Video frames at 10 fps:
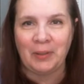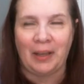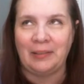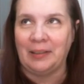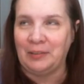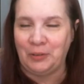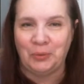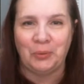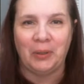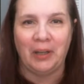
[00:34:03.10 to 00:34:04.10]
I tend
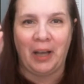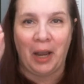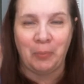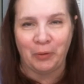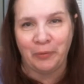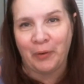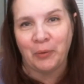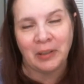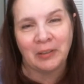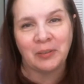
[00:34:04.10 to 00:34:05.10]
to hyper
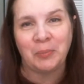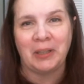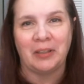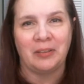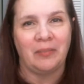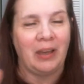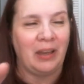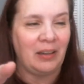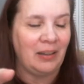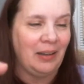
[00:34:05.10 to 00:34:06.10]
focus because of
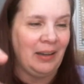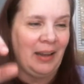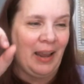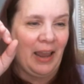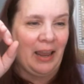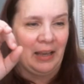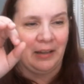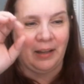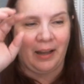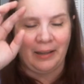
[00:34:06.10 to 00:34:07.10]
that
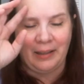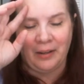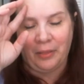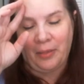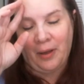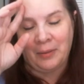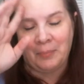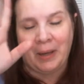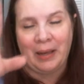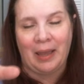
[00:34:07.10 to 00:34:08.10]
and I get a thought in
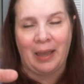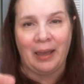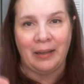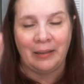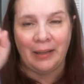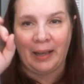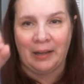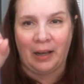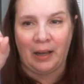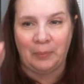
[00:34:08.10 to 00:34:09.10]
my head
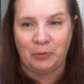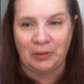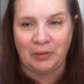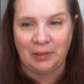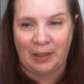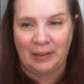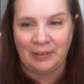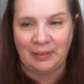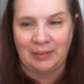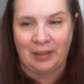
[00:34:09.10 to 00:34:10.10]
and I'm just like
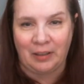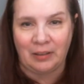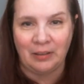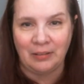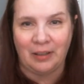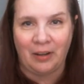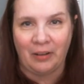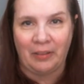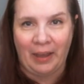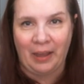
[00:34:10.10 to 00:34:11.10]
stuck
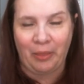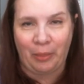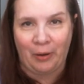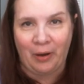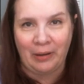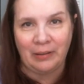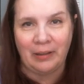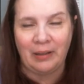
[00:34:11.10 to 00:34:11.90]
on that thought.